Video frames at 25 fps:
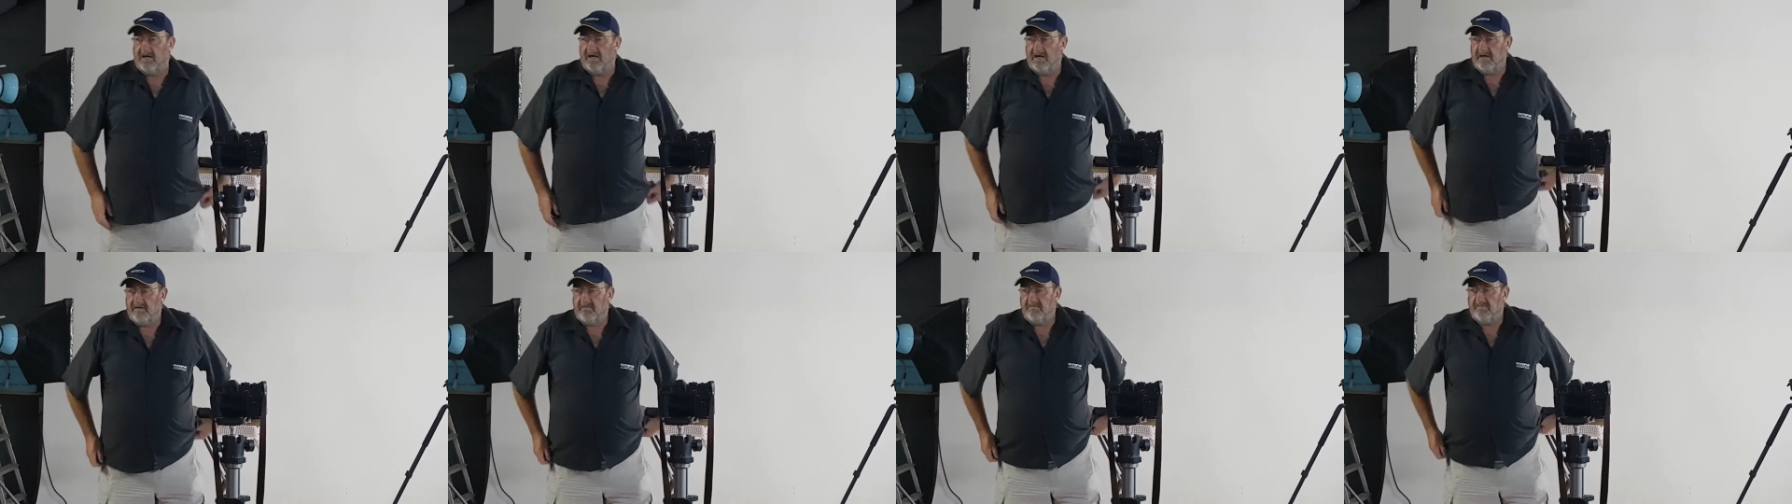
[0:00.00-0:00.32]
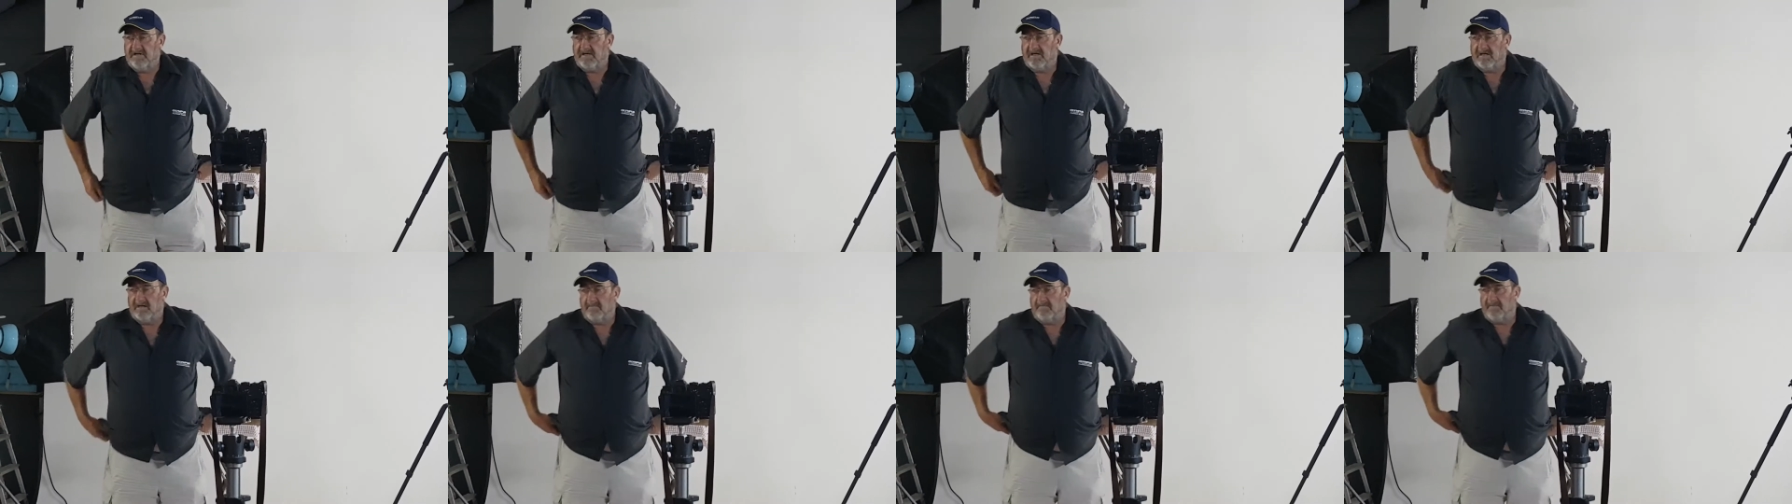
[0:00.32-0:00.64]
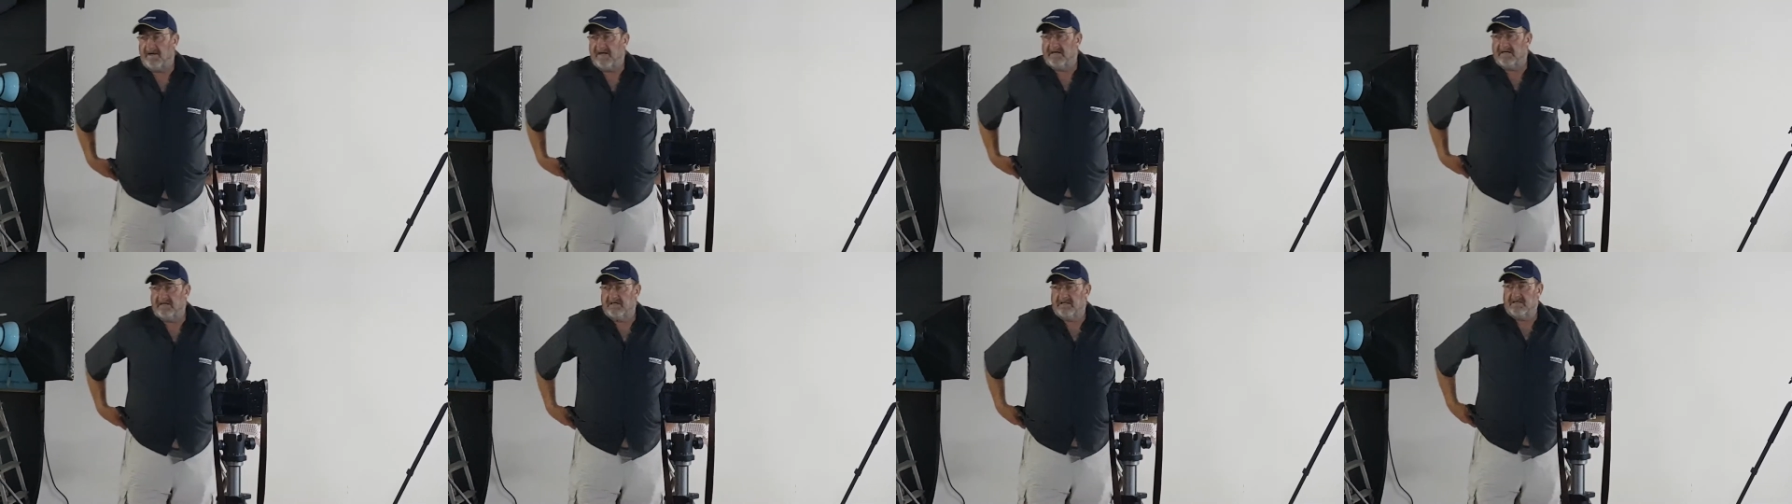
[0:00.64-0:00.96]
and we're going to
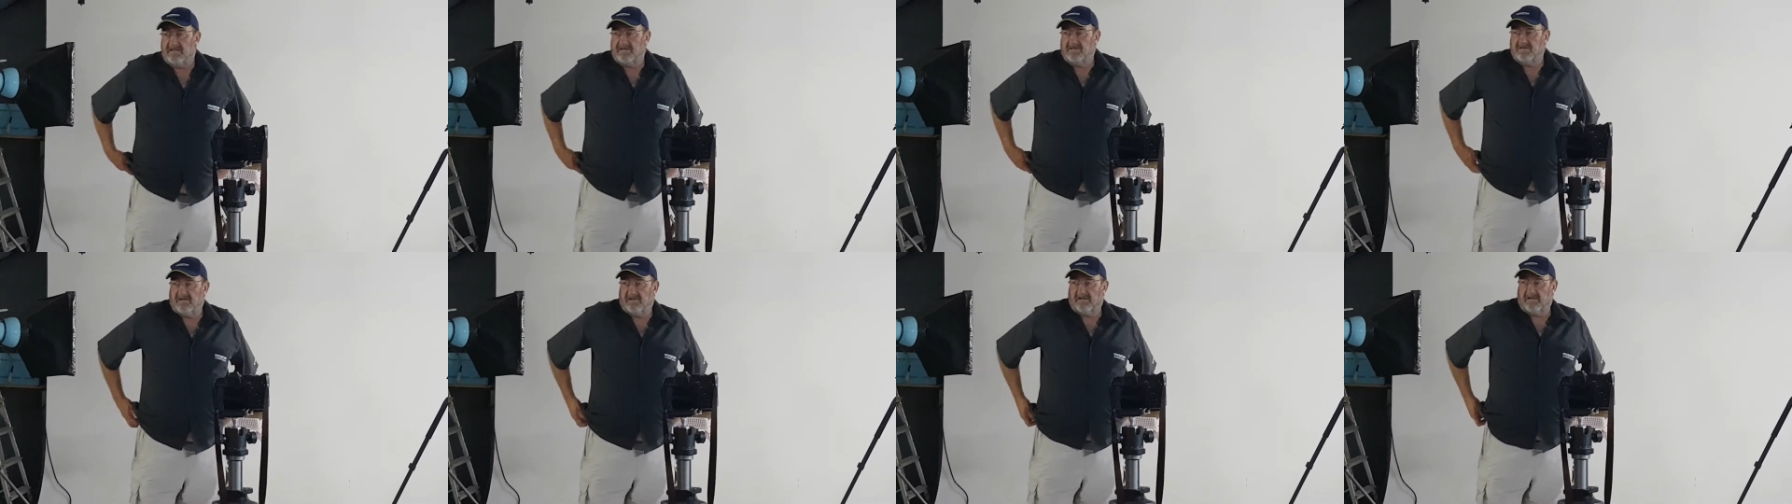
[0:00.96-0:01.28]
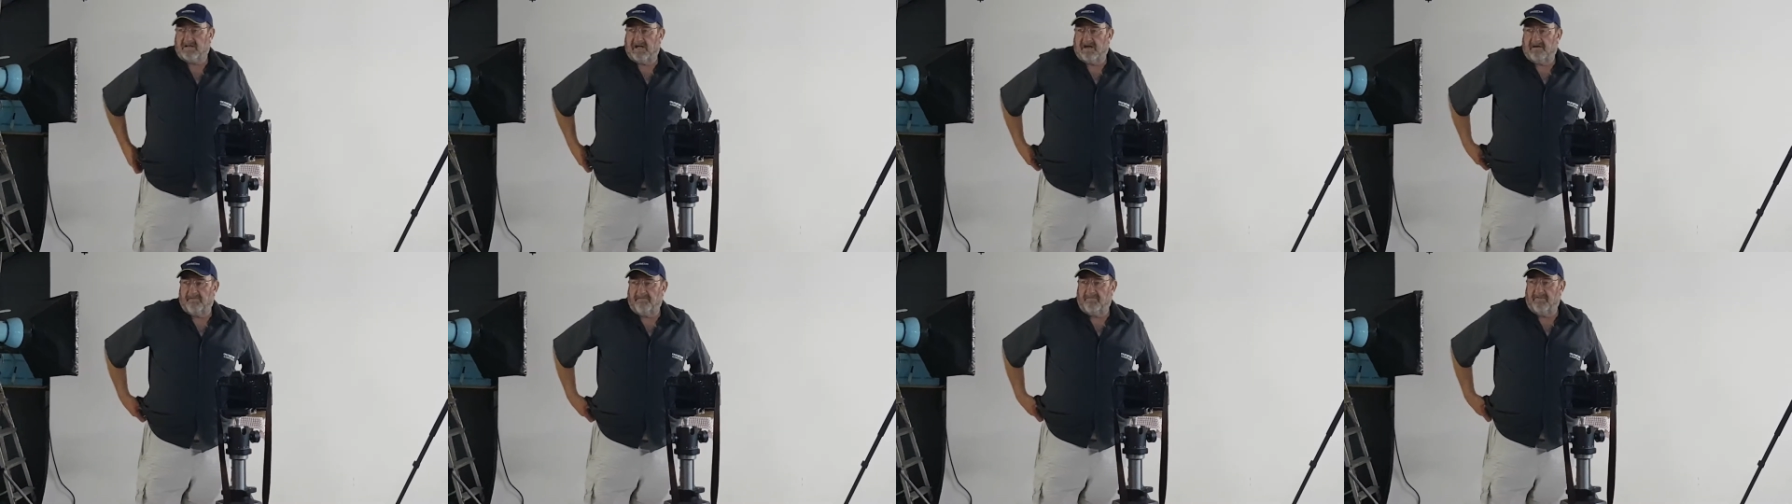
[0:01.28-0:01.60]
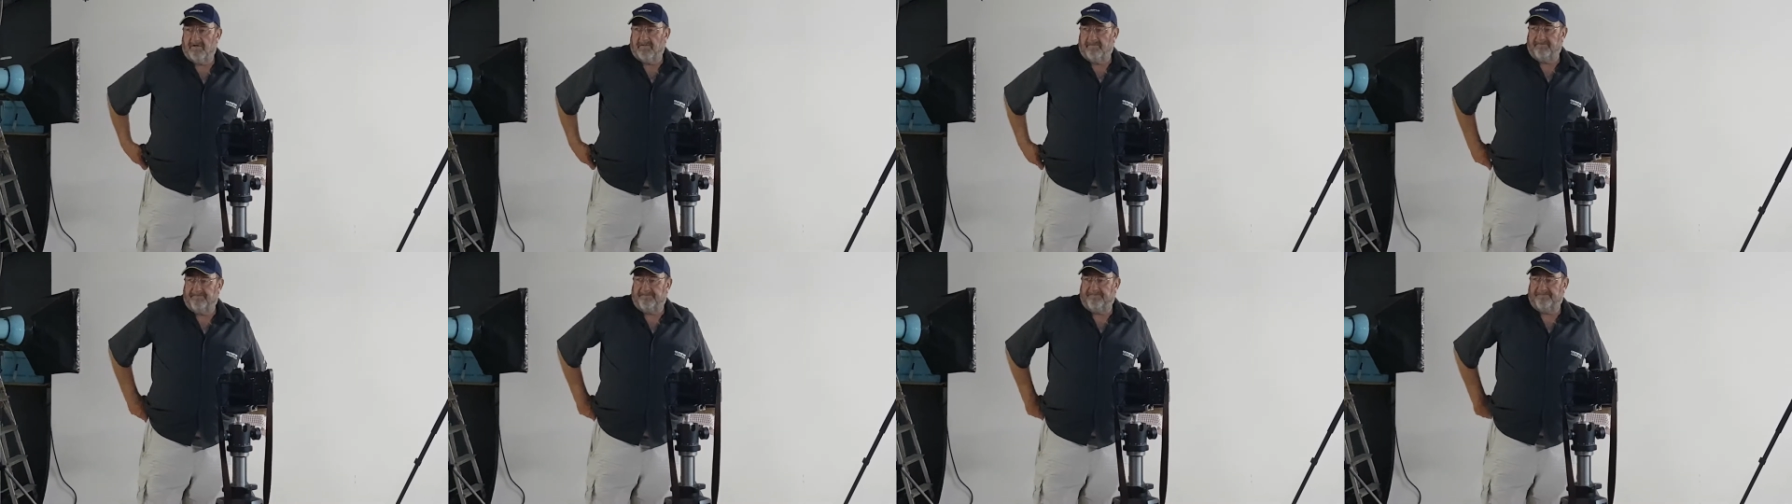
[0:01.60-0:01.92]
make a digital
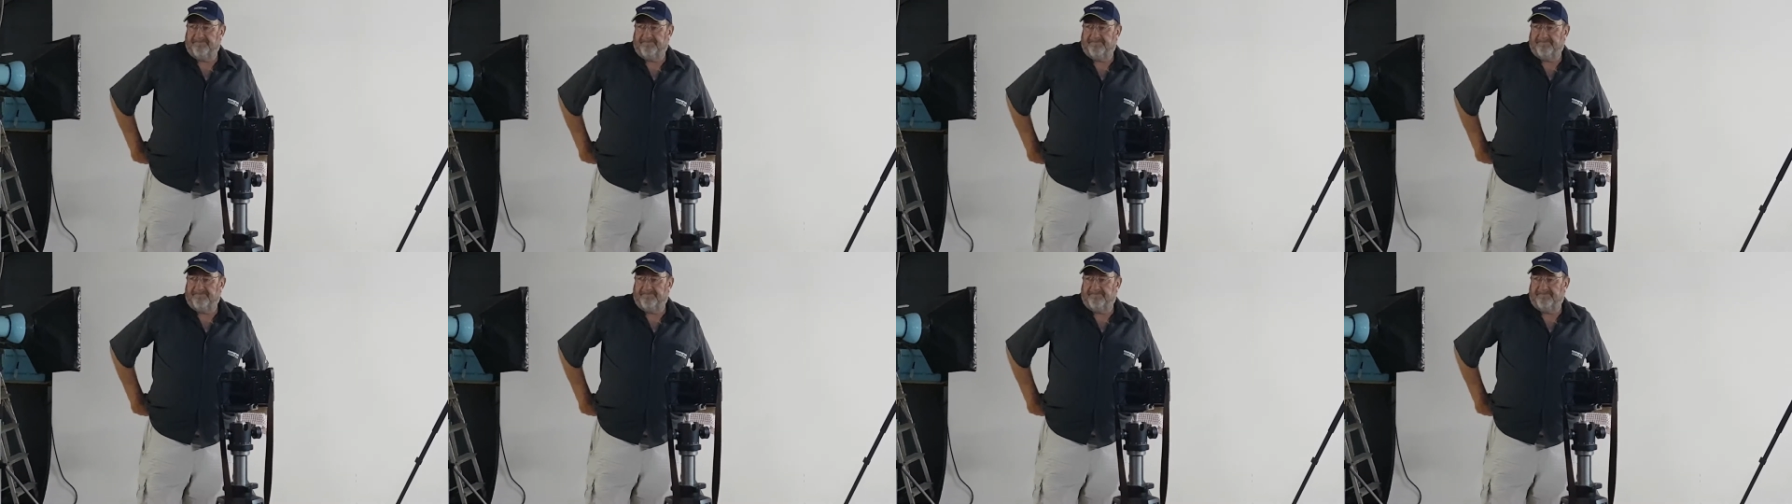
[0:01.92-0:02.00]
camera.